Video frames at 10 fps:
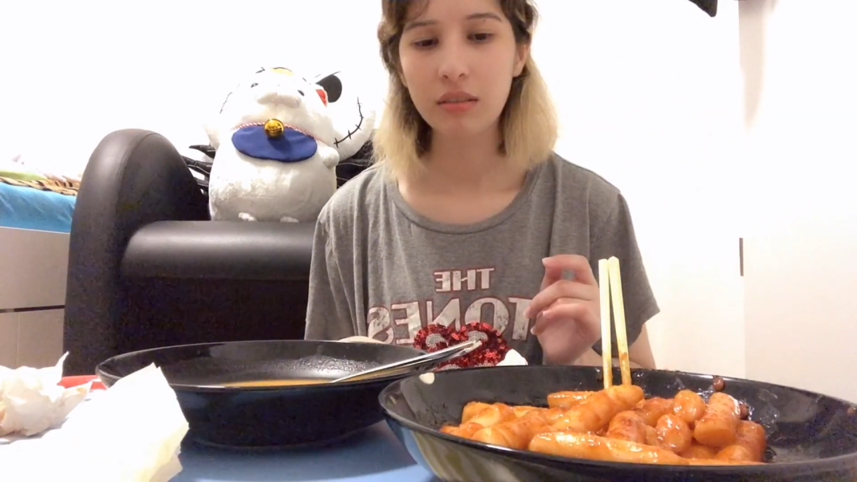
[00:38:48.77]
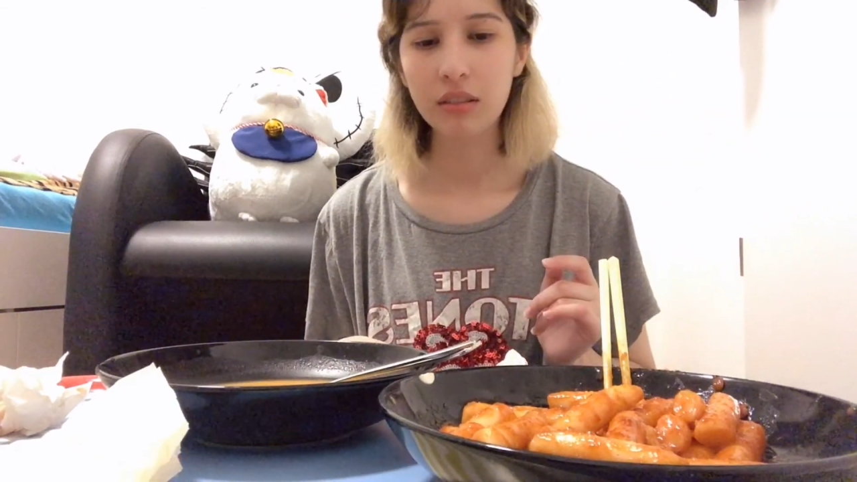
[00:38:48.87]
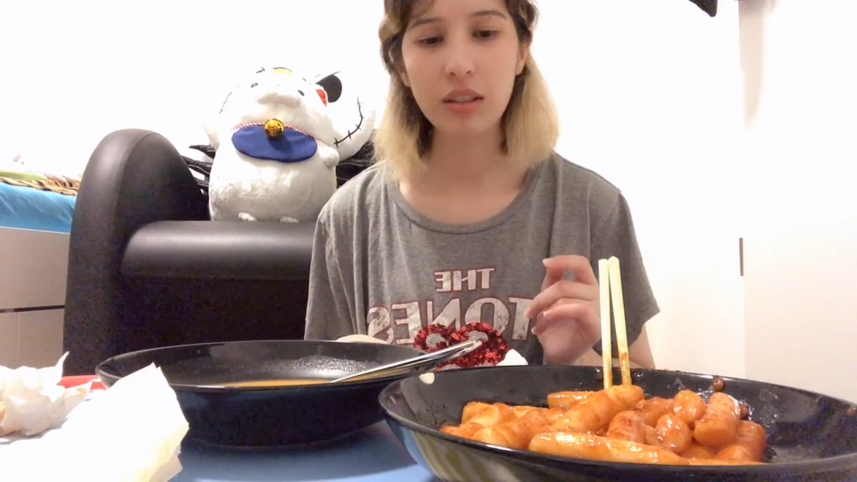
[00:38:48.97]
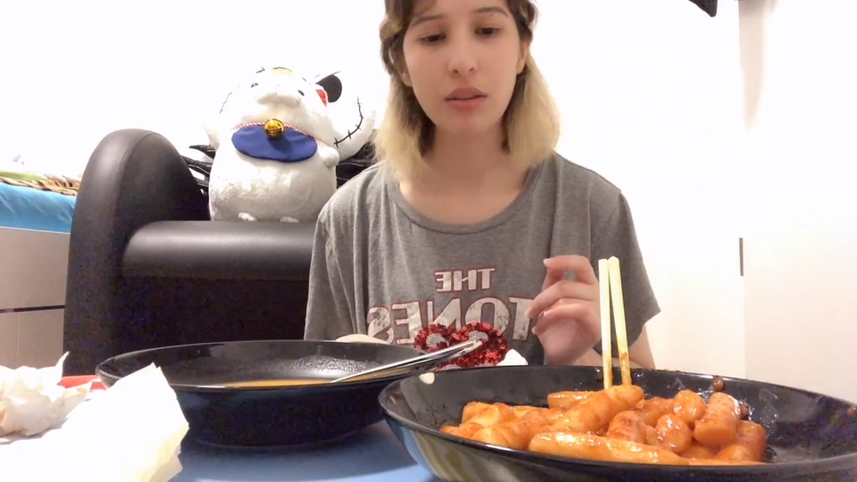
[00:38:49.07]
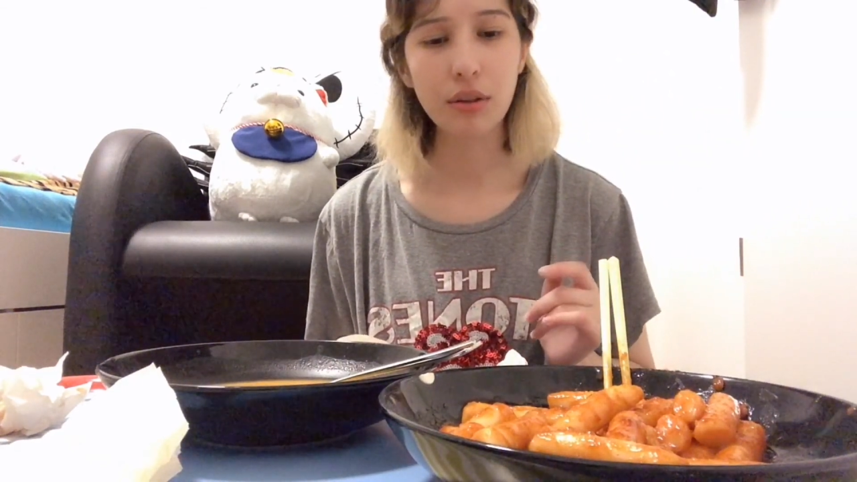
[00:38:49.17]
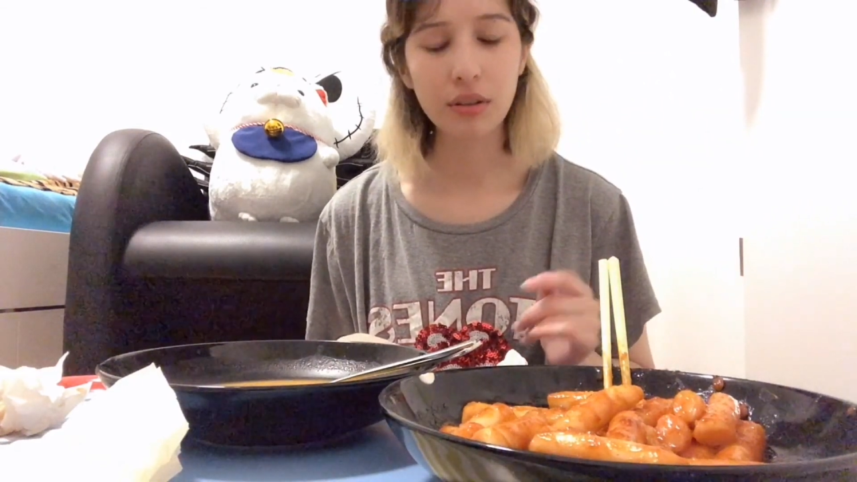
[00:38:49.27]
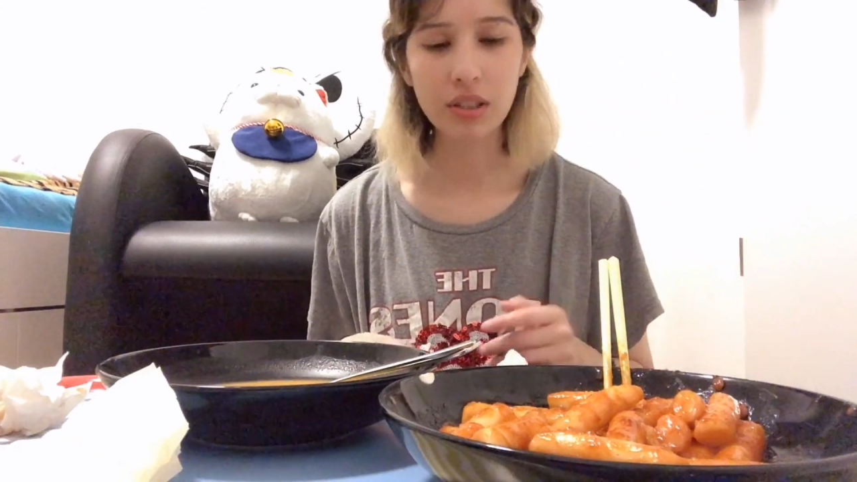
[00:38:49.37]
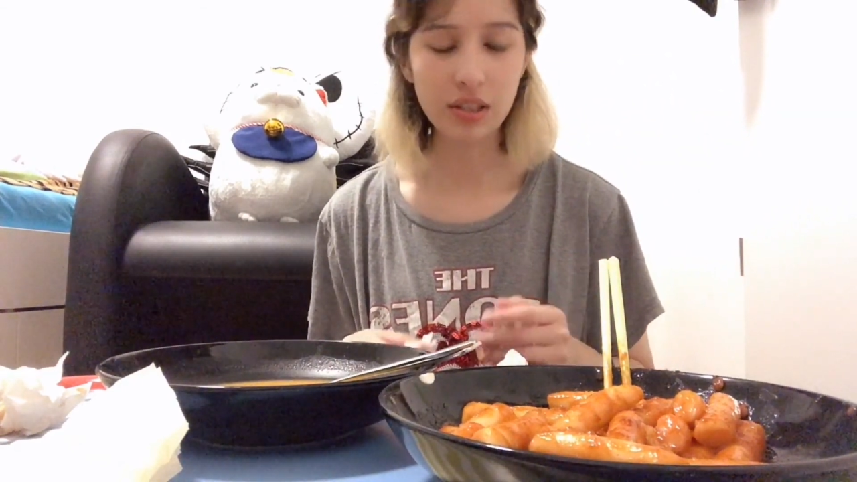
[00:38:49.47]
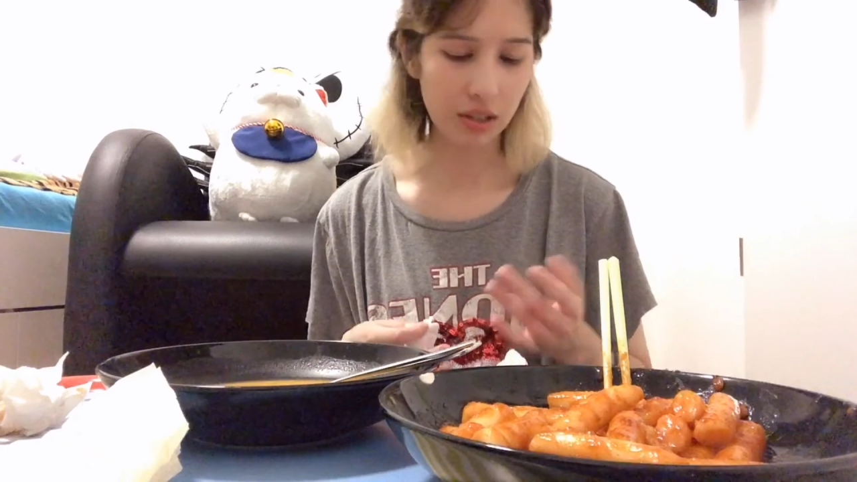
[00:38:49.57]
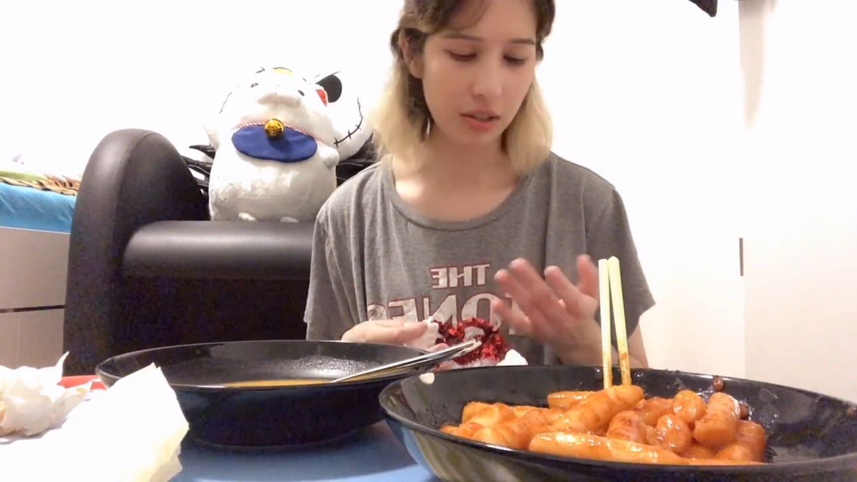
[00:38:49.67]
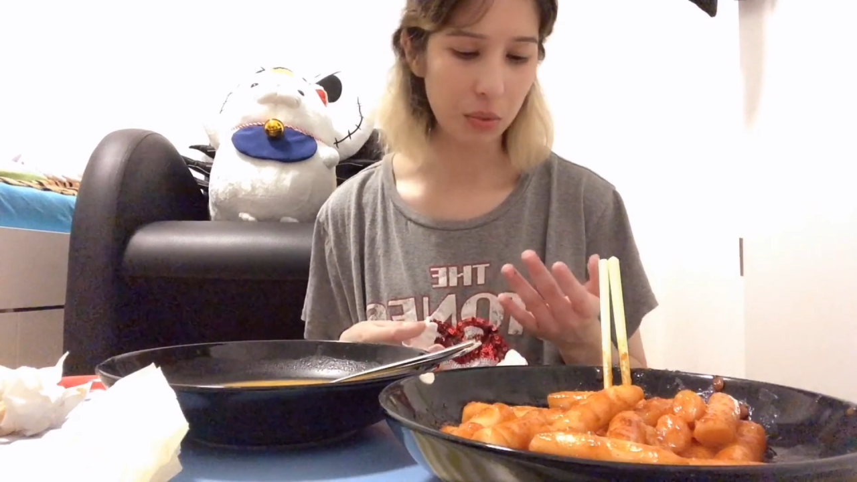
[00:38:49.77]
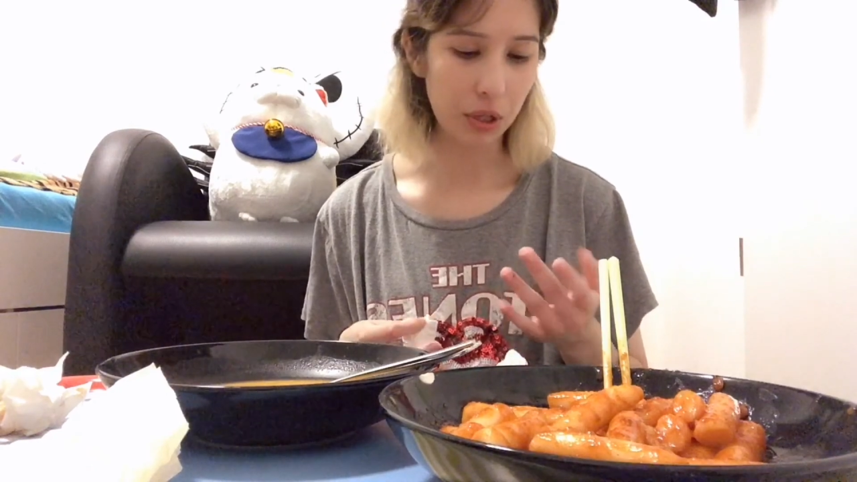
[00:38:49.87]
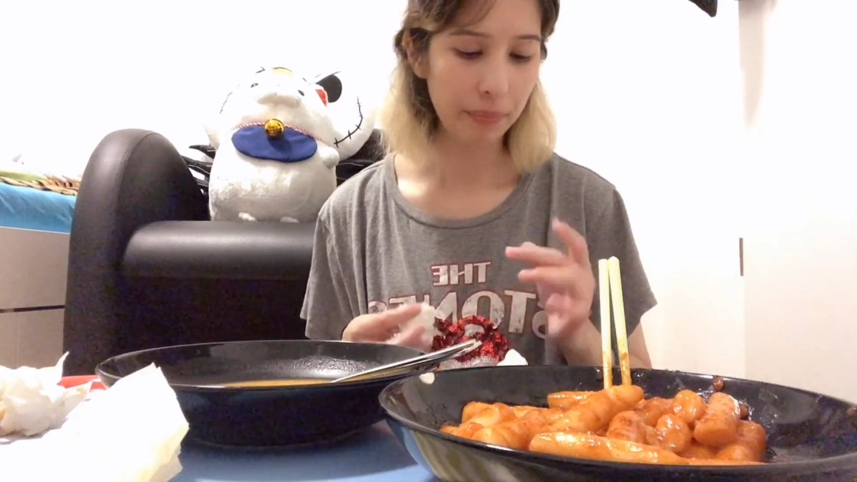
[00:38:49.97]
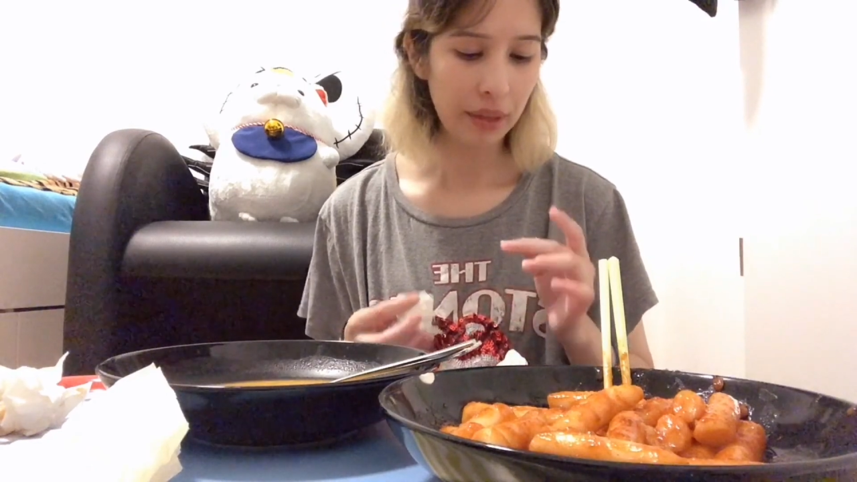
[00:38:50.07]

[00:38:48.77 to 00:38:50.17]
in the third season as well.